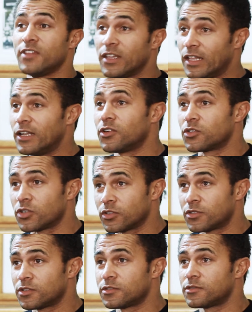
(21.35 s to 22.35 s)
do they look
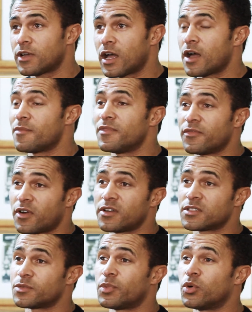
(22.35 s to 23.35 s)
good, they're very
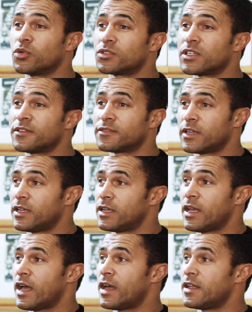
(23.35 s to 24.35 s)
supportive,
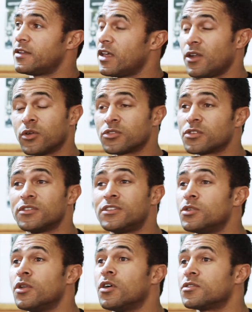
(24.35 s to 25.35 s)
and also they
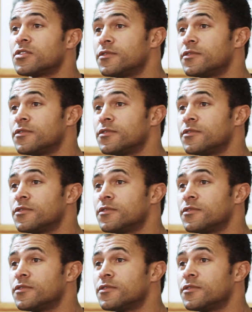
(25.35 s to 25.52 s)
do lots